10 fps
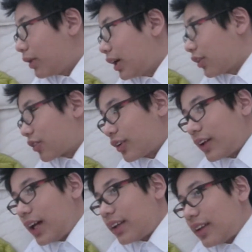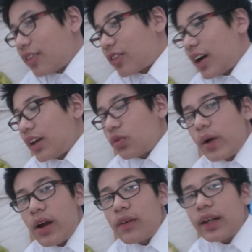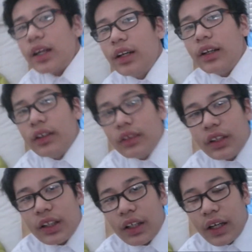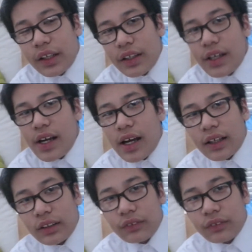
mask that this guy is wearing. And yeah,